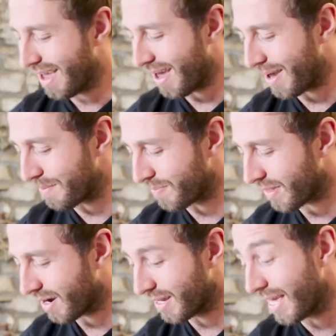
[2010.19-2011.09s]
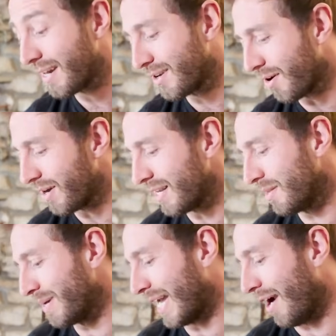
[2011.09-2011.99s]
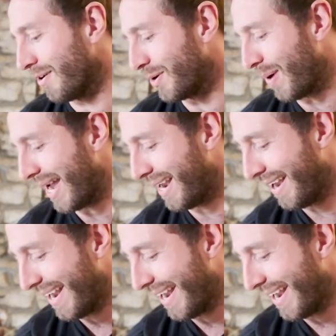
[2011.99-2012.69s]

I then got a little bit carried away